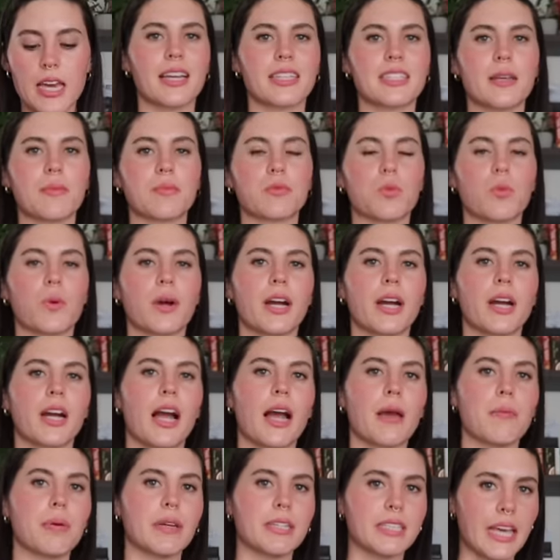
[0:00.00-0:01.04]
except where
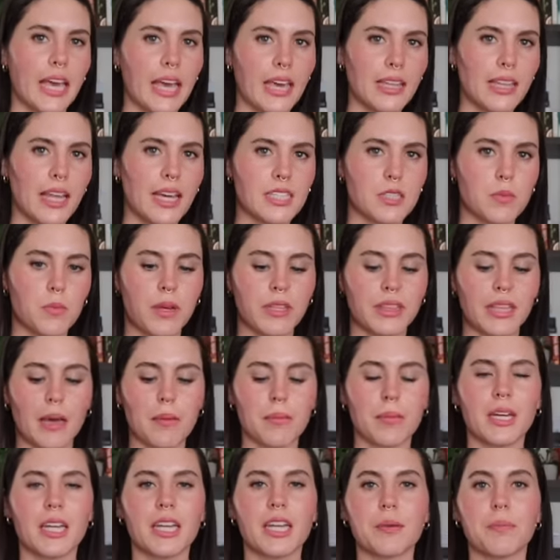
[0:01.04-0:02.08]
I picked eight last month,
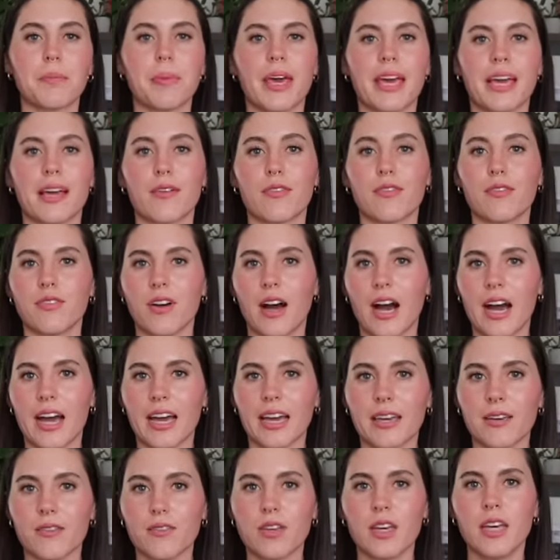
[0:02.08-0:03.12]
I'm going to pick
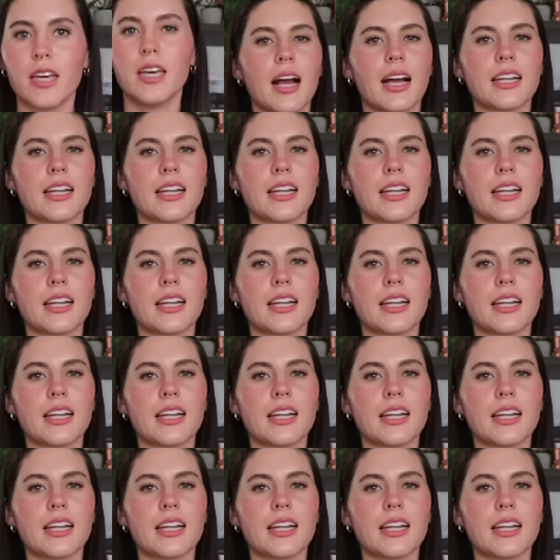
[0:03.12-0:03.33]
five.